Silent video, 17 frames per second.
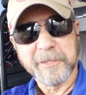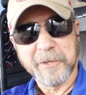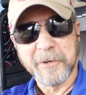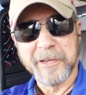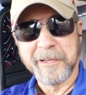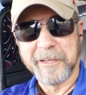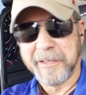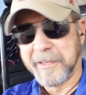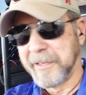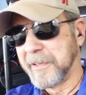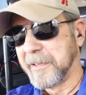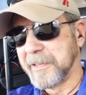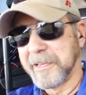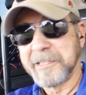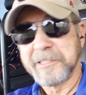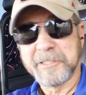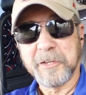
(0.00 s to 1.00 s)
So
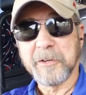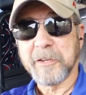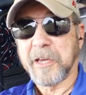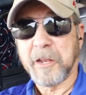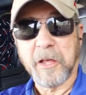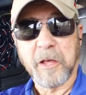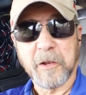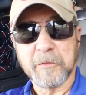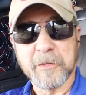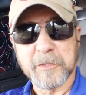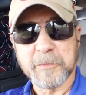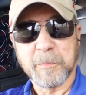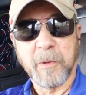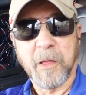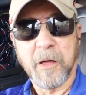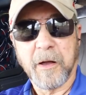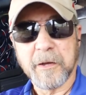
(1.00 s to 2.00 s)
he's still got all of us
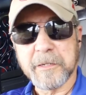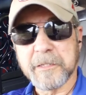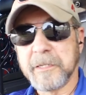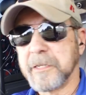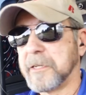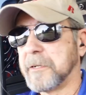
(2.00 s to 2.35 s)
blocked.